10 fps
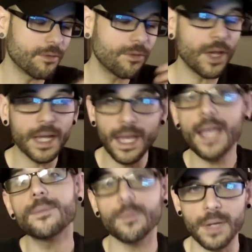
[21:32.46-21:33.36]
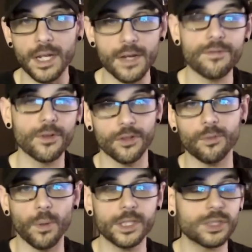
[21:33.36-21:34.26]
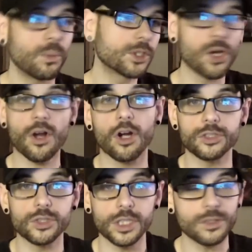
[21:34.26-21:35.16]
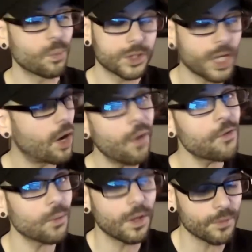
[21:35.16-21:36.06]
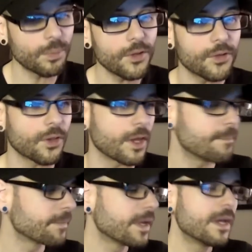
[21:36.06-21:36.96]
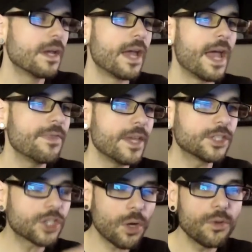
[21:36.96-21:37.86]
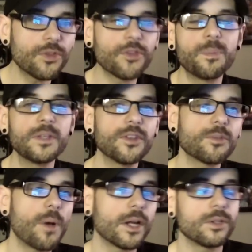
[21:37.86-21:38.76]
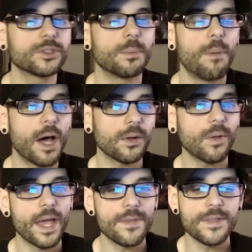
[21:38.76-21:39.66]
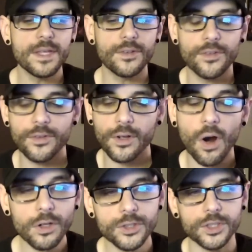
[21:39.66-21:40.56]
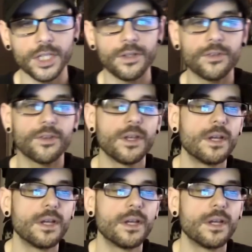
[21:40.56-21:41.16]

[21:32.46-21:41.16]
a, a games media for the Switch, which are cartridges, which I also love implicitly. And they chose this business model, model and these cartridges